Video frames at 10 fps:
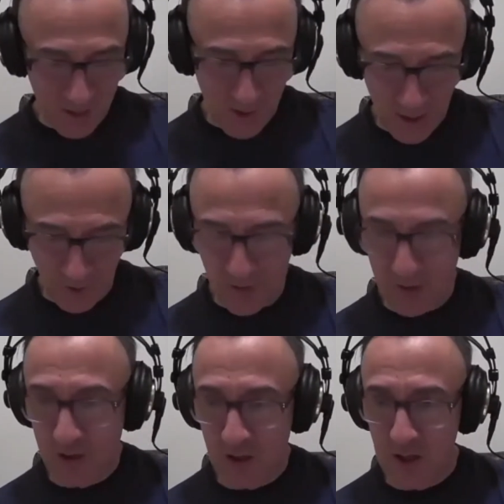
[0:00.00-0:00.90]
And I
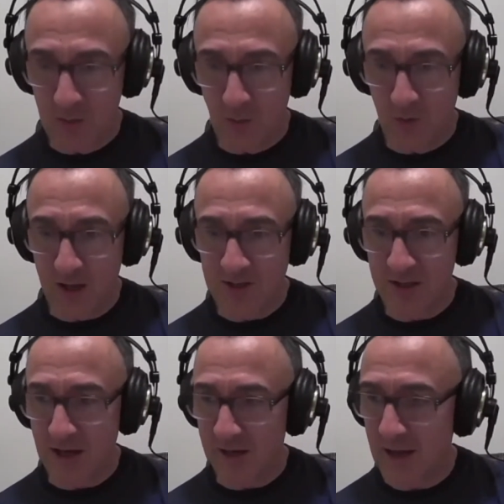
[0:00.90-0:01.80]
think when we get to
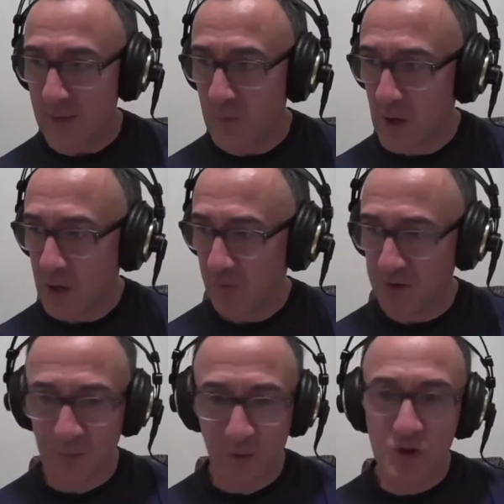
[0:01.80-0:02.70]
that game, there's
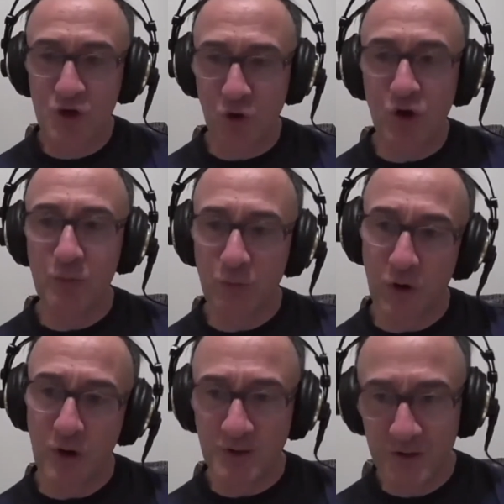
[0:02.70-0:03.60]
some good talking
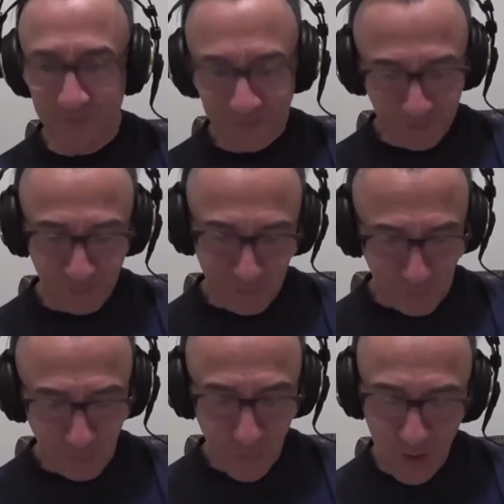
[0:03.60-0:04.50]
points.
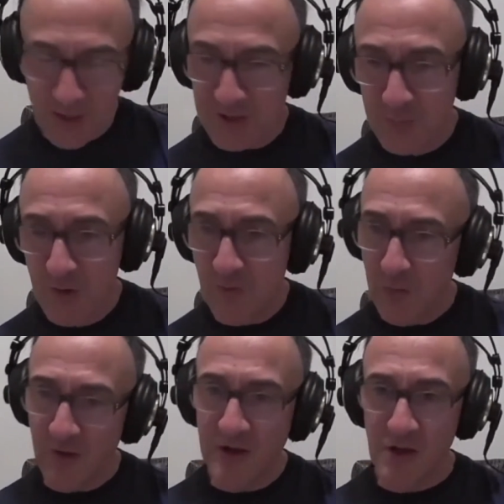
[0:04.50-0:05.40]
Let's move on.
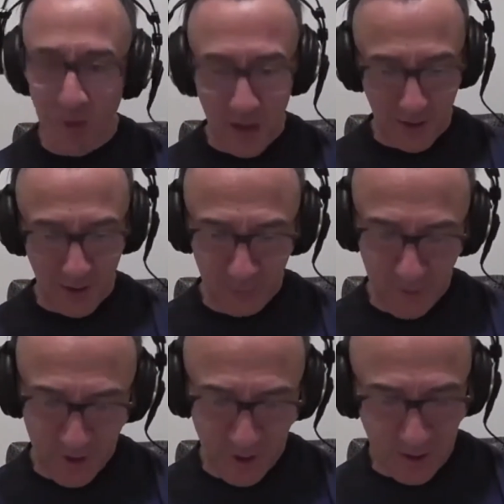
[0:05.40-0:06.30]
Thank you, Mike and
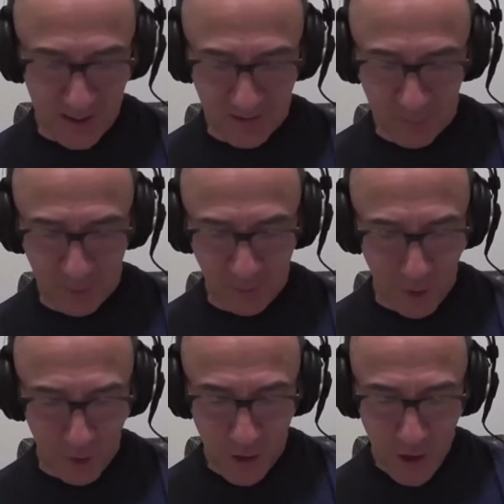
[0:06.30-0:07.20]
Richard. Let's move
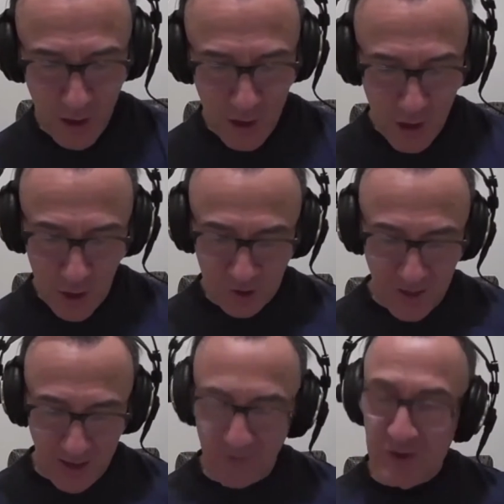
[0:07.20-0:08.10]
on to
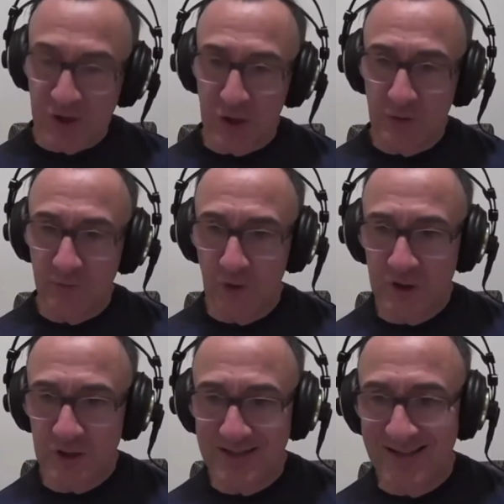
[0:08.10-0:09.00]
Everton
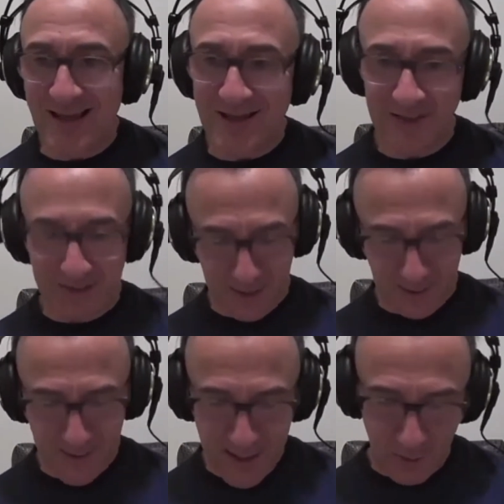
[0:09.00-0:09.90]
versus Leicester.
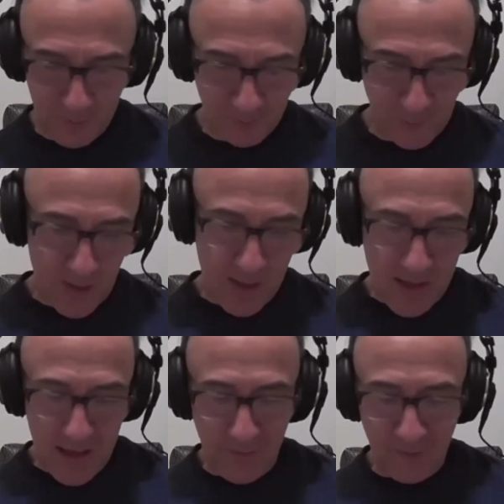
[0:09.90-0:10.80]
Now,
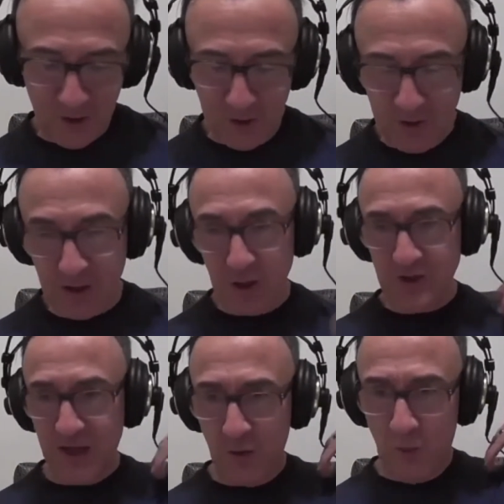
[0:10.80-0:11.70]
Everton's lost
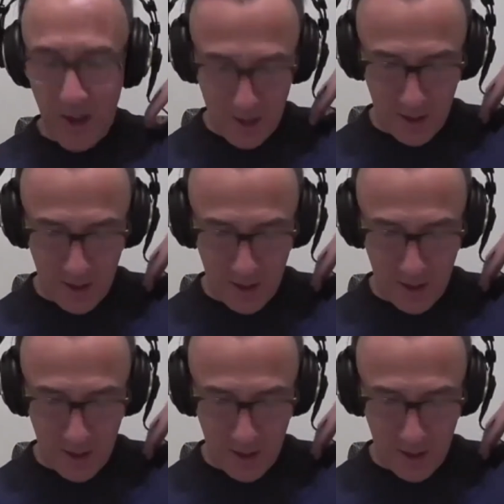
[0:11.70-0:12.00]
their way.